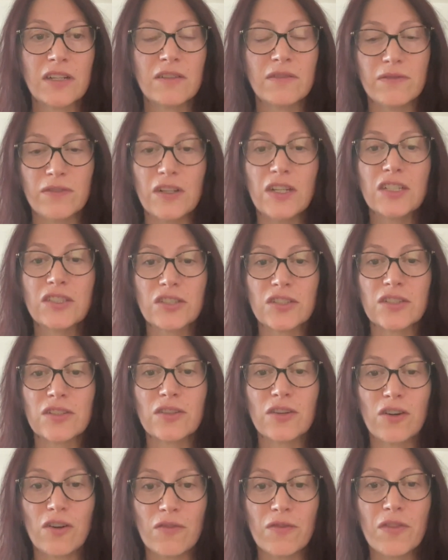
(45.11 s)
version
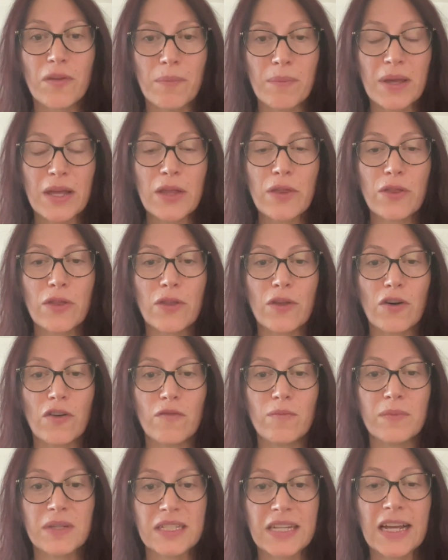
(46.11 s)
of the myth
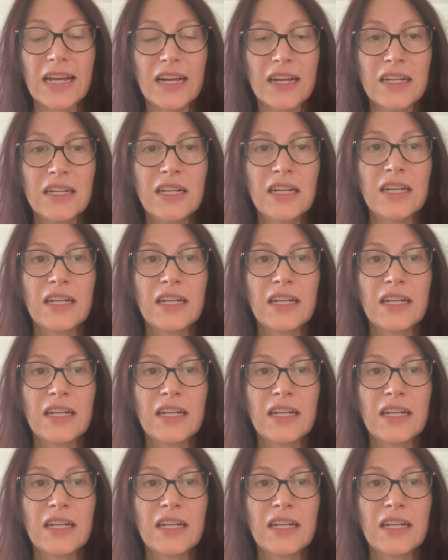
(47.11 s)
of Medea.